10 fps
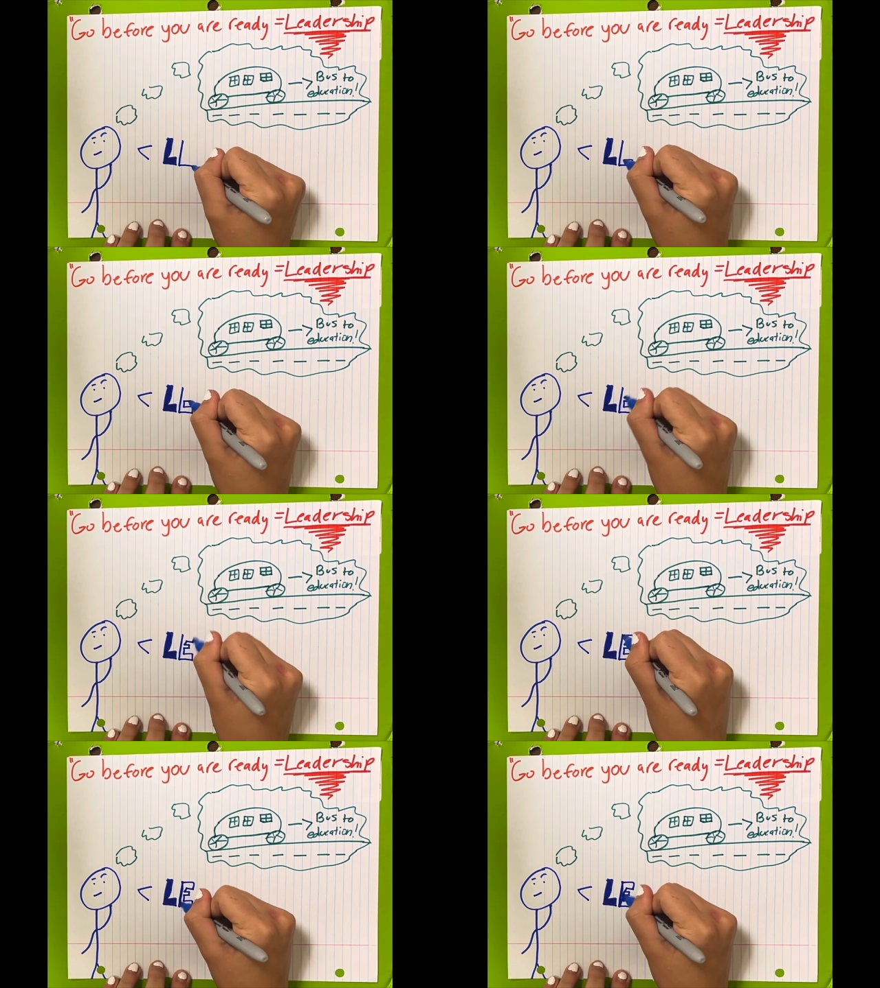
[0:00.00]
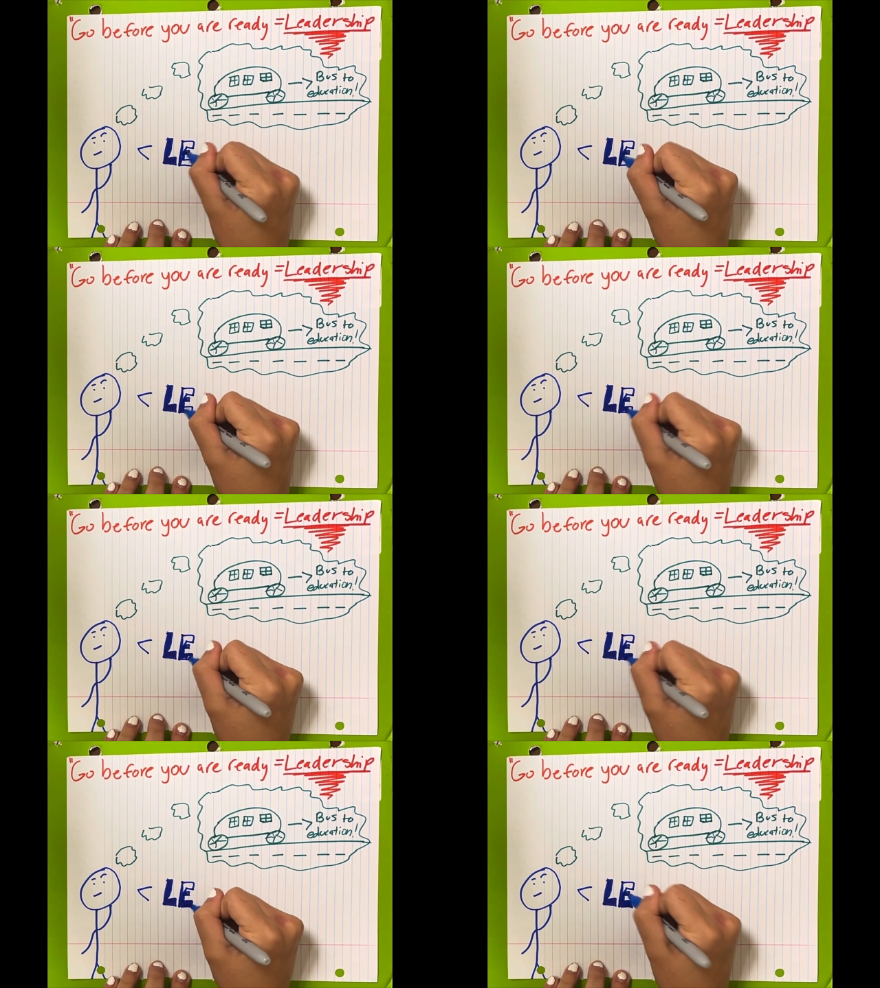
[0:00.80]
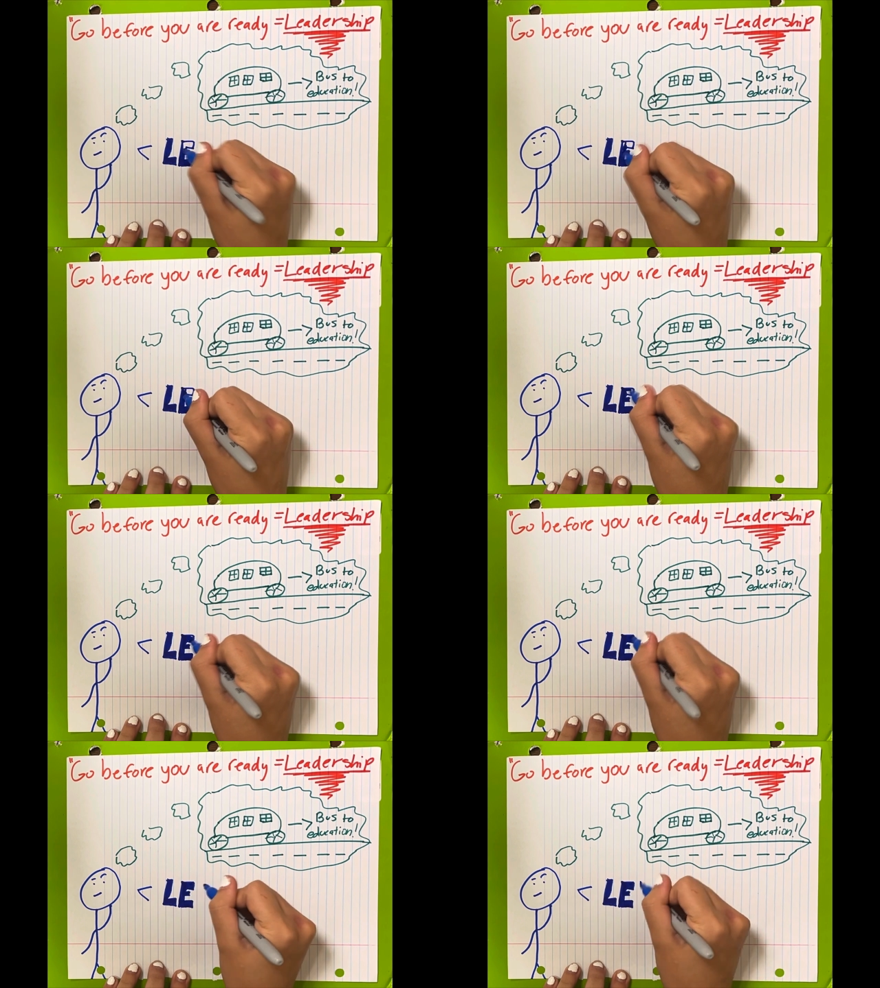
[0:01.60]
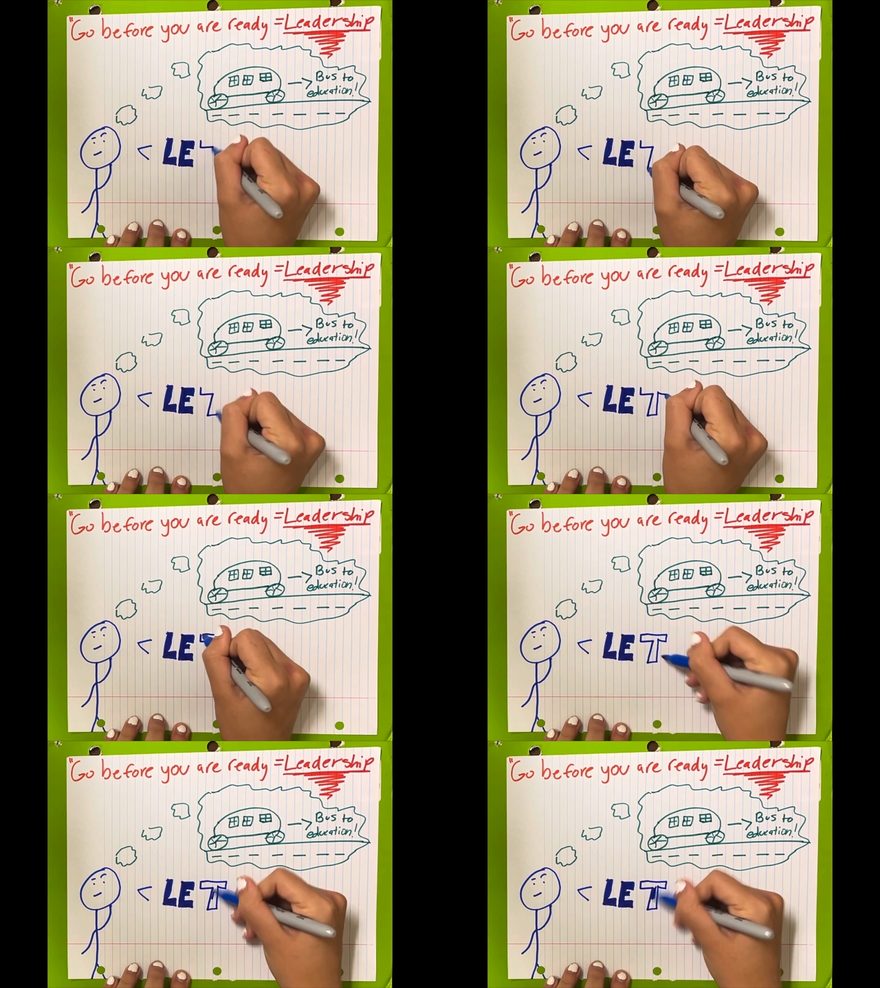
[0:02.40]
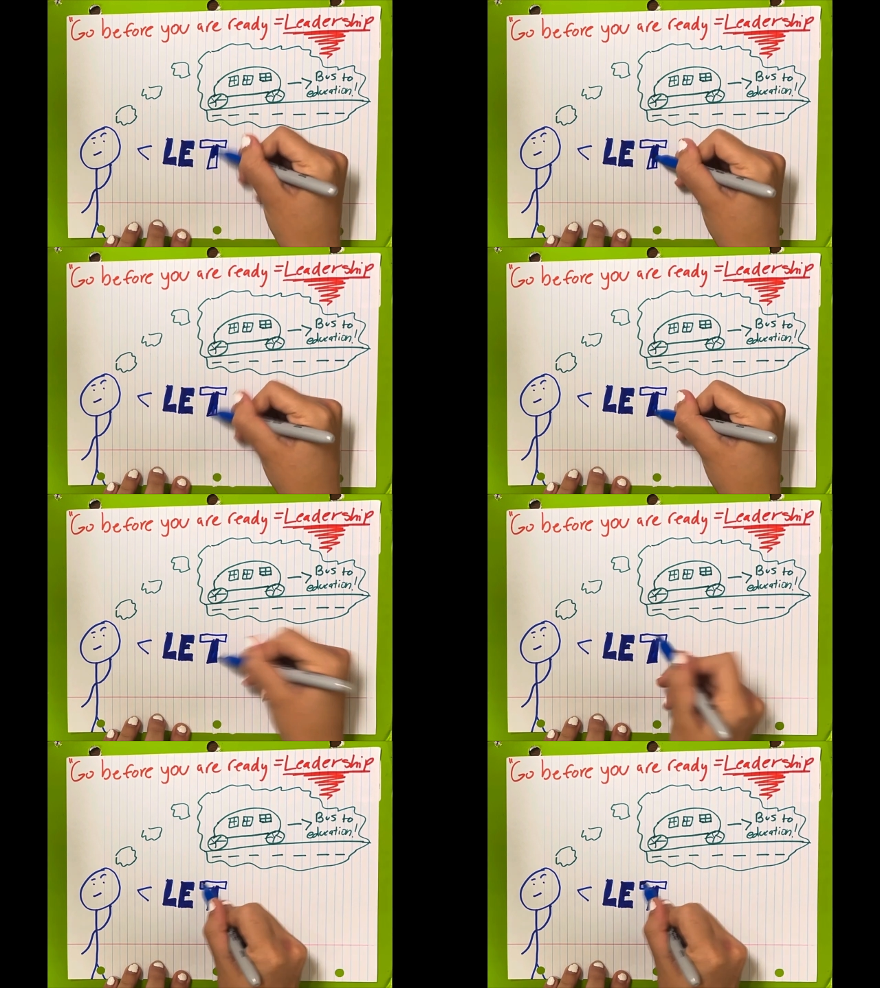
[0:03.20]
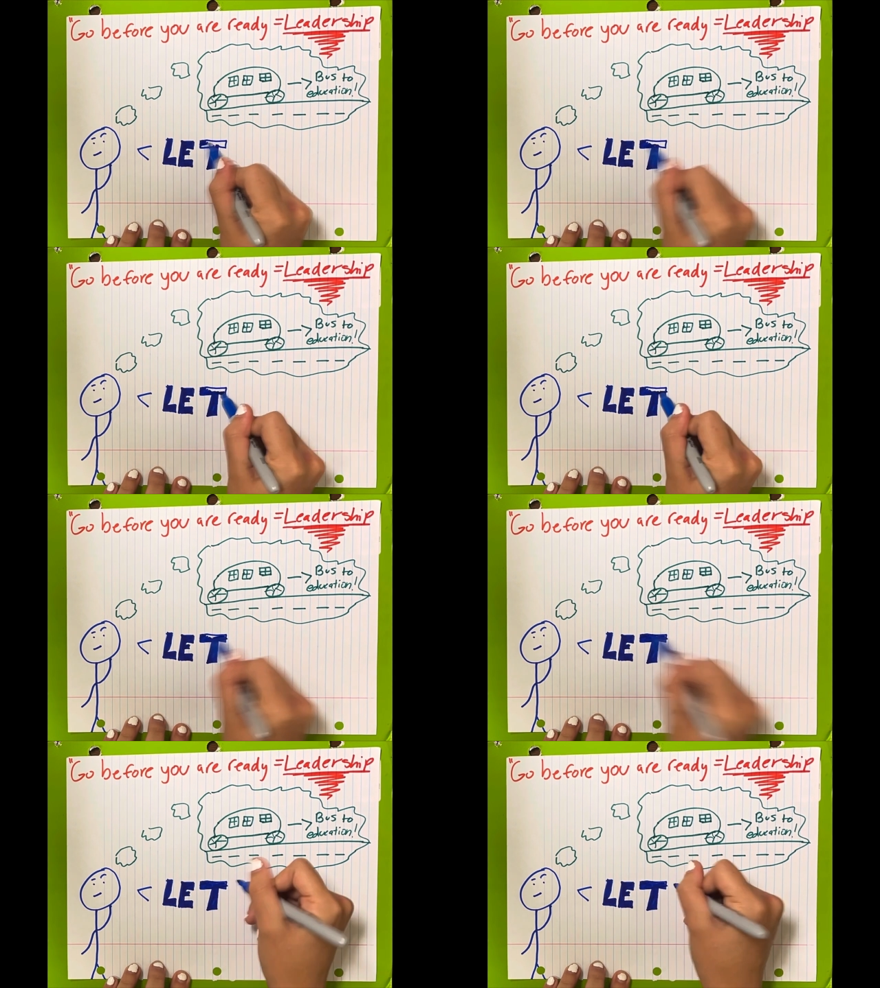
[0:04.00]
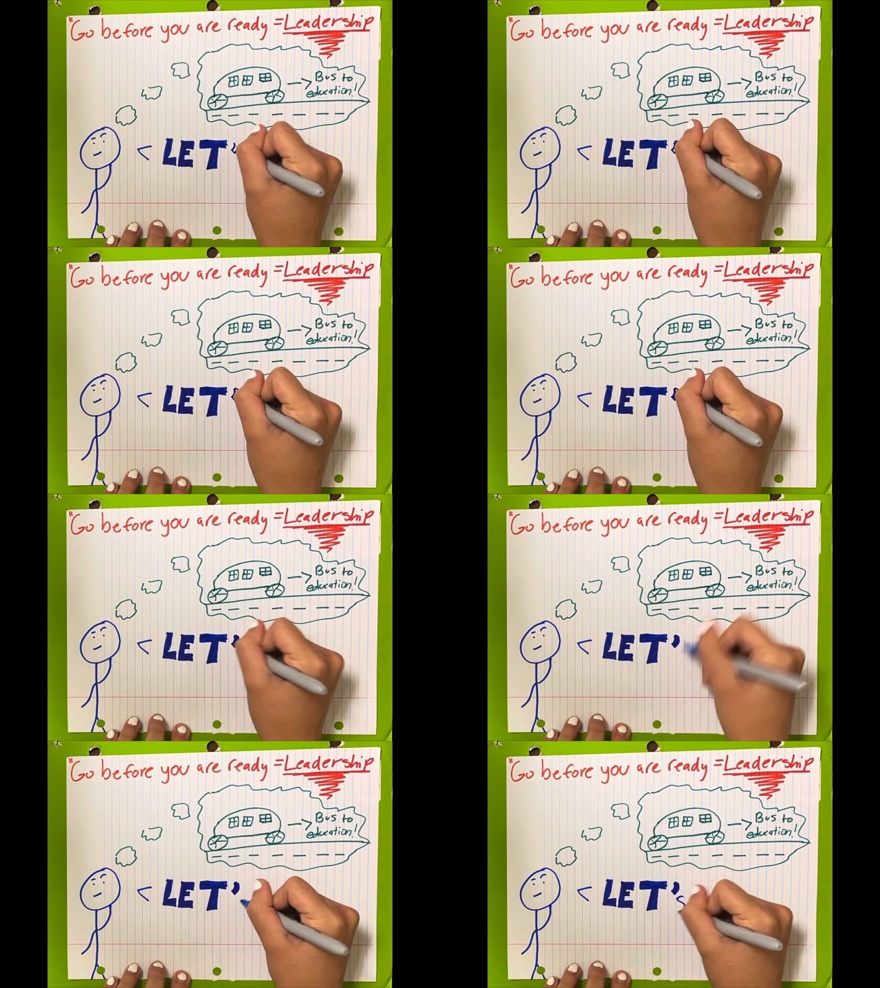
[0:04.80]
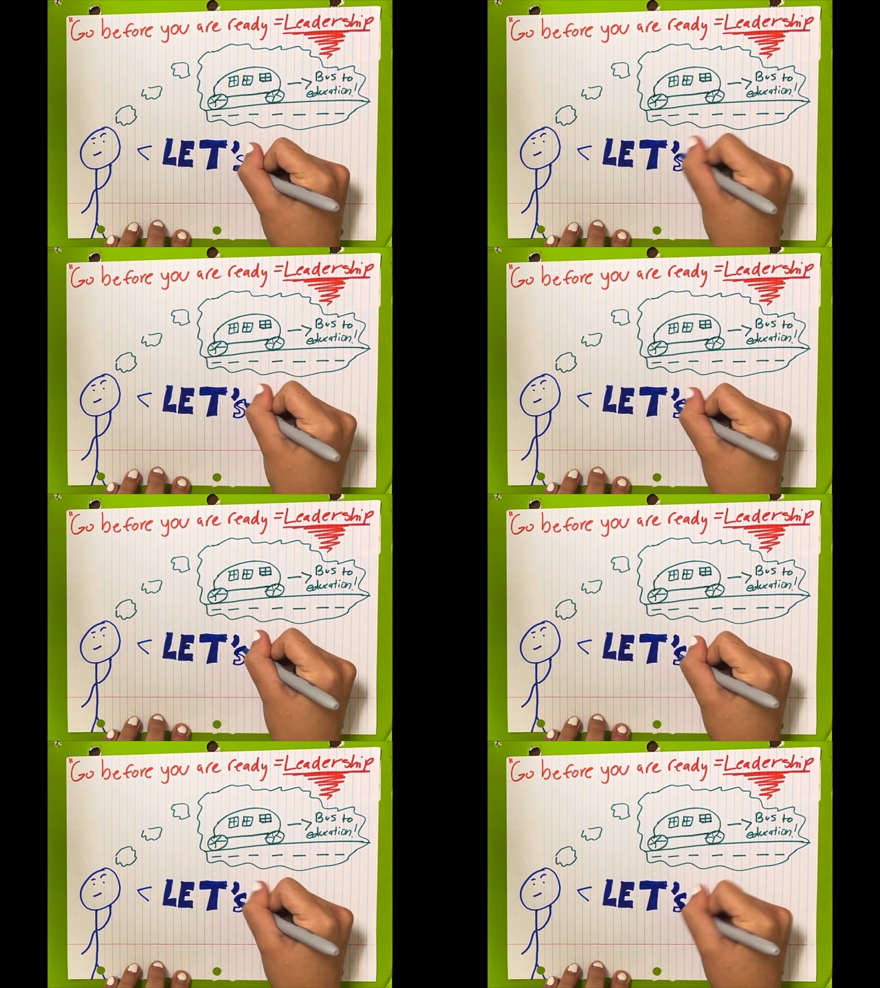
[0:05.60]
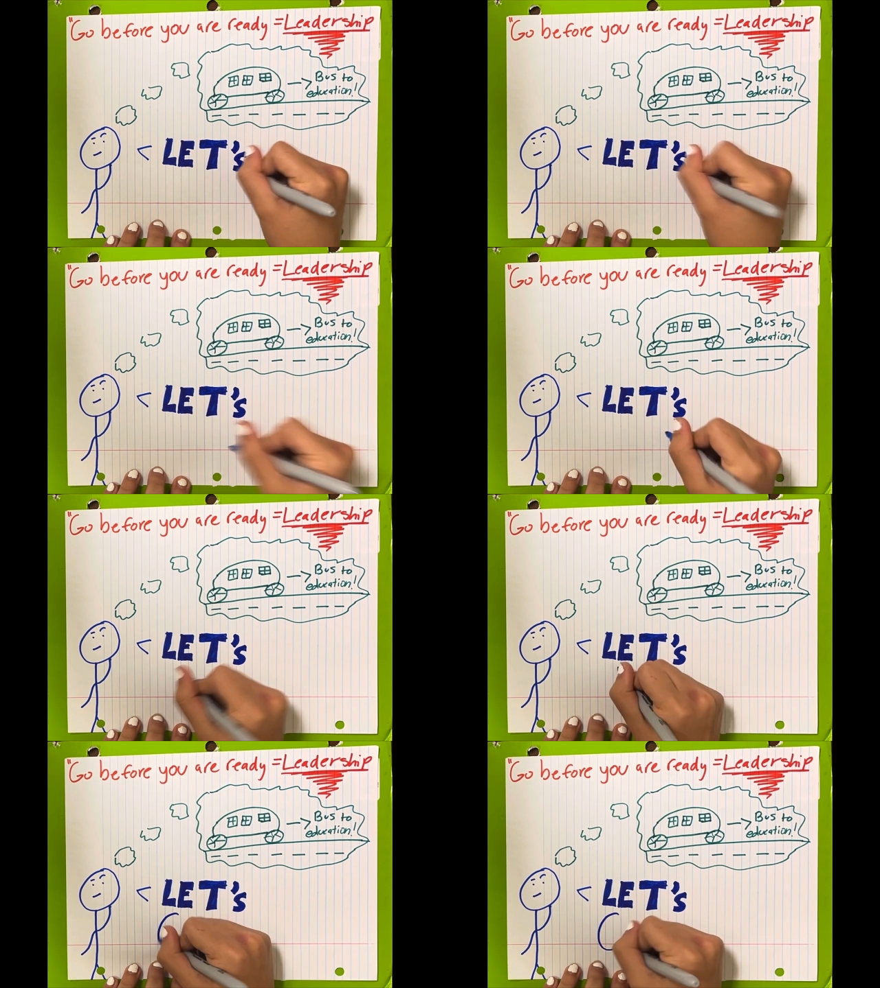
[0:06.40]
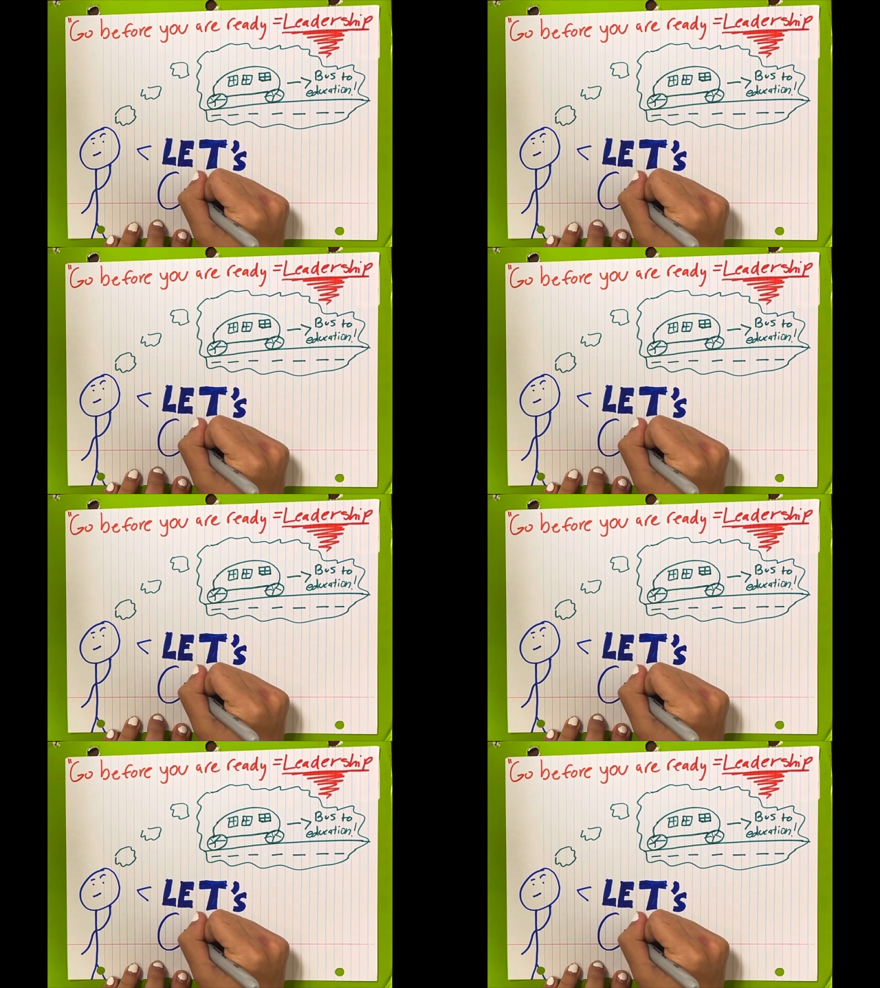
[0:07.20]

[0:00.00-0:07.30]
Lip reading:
(no speaker visible)